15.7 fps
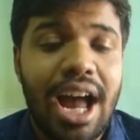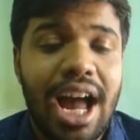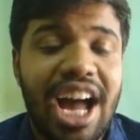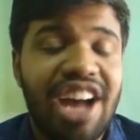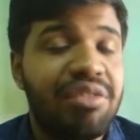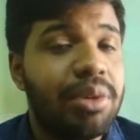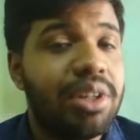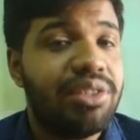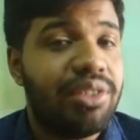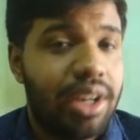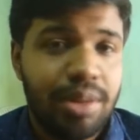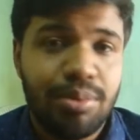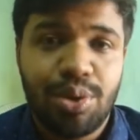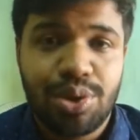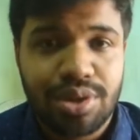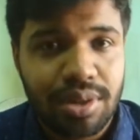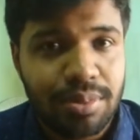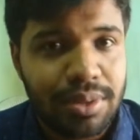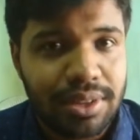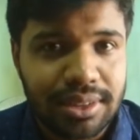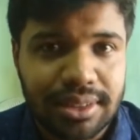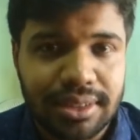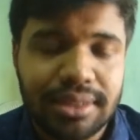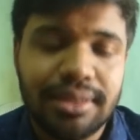I've been a very emotional
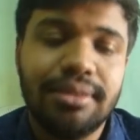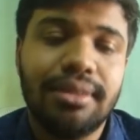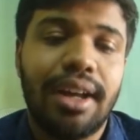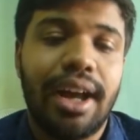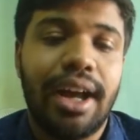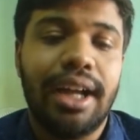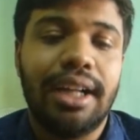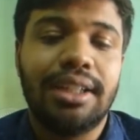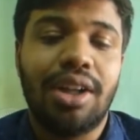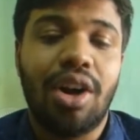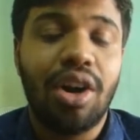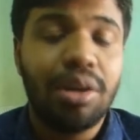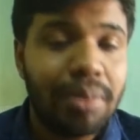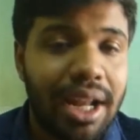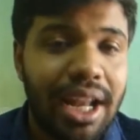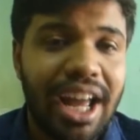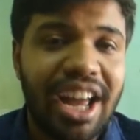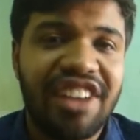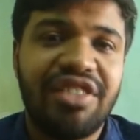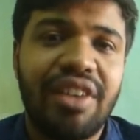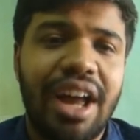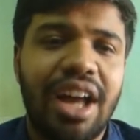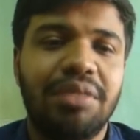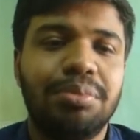person, and all my life
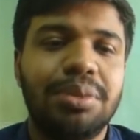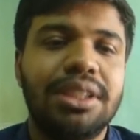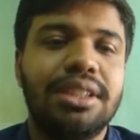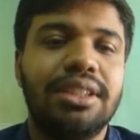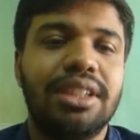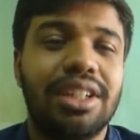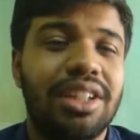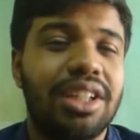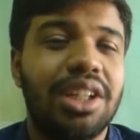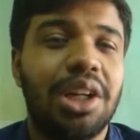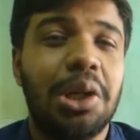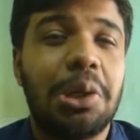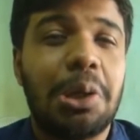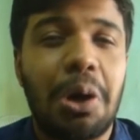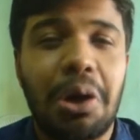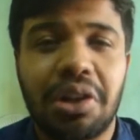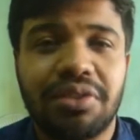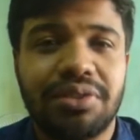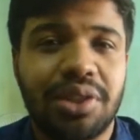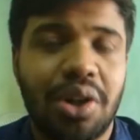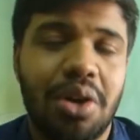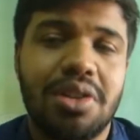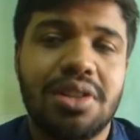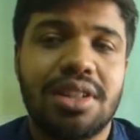I have been hearing a lot of
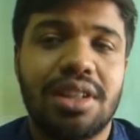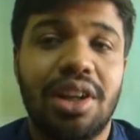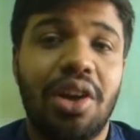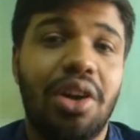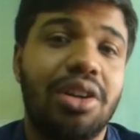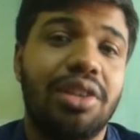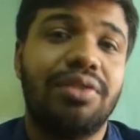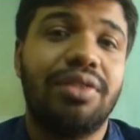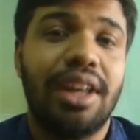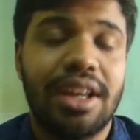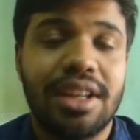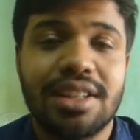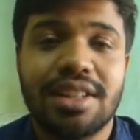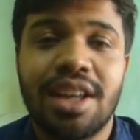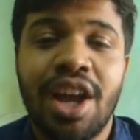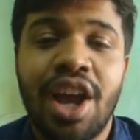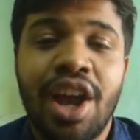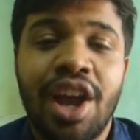taunts and a lot of things.